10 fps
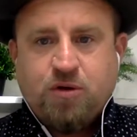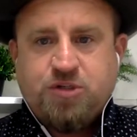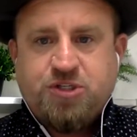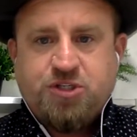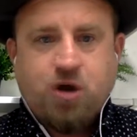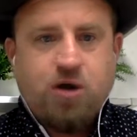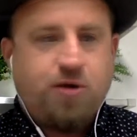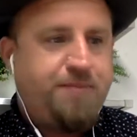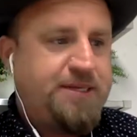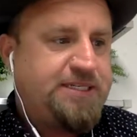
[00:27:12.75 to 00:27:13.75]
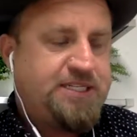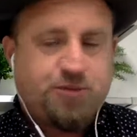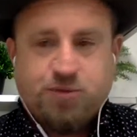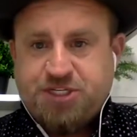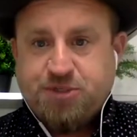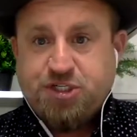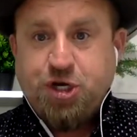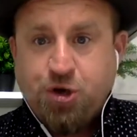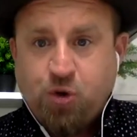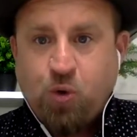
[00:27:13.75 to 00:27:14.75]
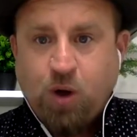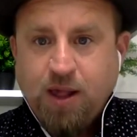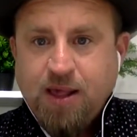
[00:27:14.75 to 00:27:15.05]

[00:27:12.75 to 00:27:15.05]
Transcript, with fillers: who started doing Unreal. businesses when she was two.